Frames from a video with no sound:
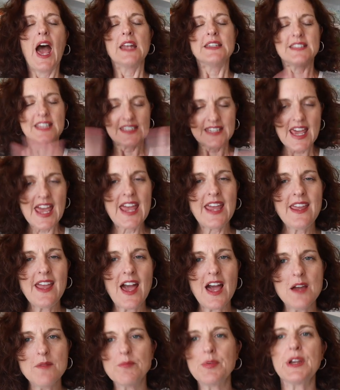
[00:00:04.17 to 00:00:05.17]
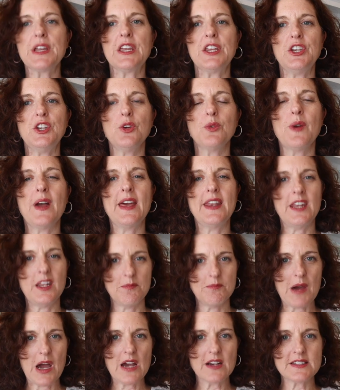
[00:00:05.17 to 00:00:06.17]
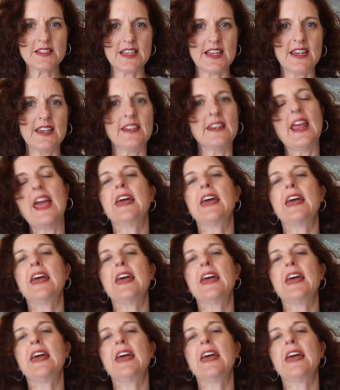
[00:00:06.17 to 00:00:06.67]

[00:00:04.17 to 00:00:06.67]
Today, I'm bringing you an unboxing,